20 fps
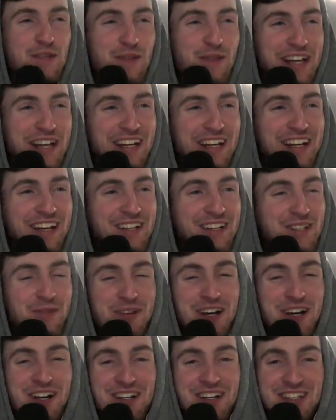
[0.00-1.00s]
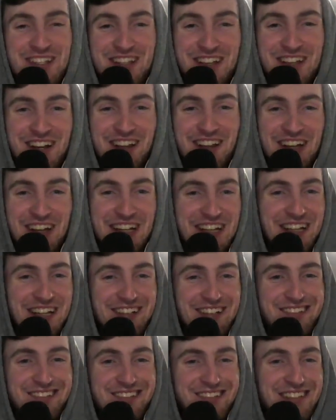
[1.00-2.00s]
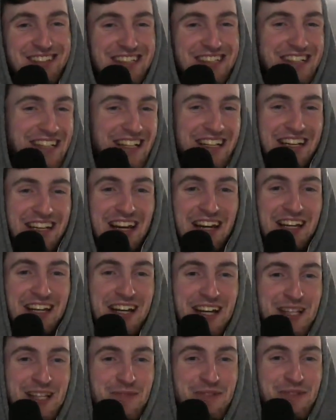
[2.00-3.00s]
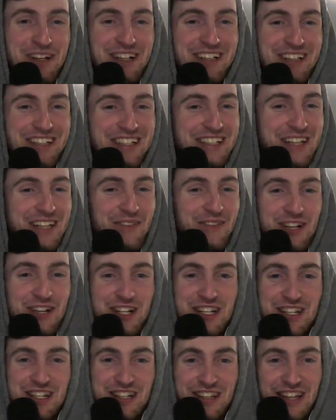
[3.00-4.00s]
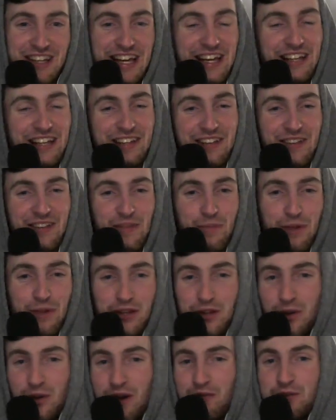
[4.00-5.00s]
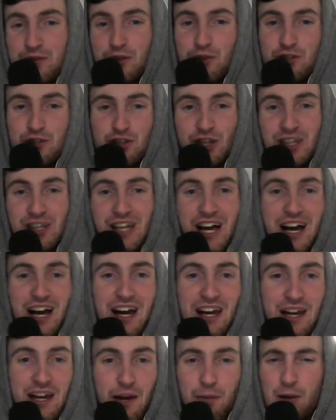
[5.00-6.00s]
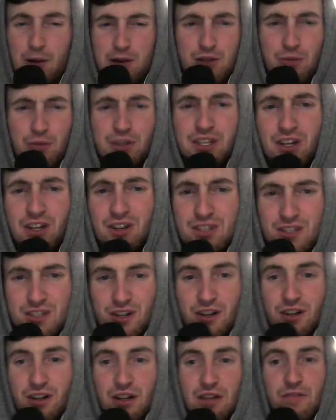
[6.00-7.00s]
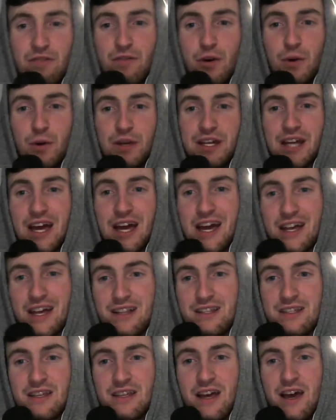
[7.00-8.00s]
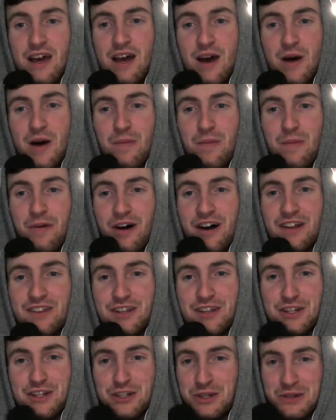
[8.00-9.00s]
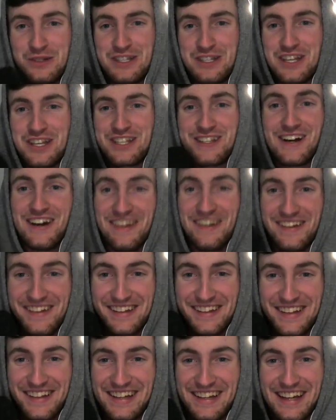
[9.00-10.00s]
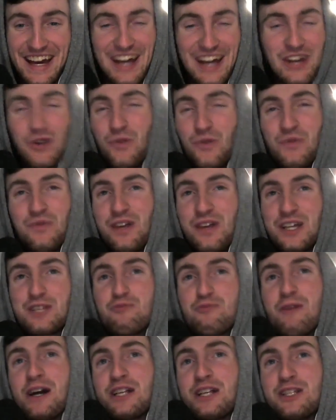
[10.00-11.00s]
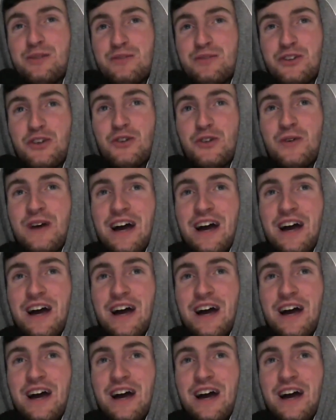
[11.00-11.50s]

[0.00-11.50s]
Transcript: make it in? To be honest, he hasn't been in the league that much. But you have till July. I'm not sure when the All-Star voting ends. But the dude is a stud. I don't expect him to.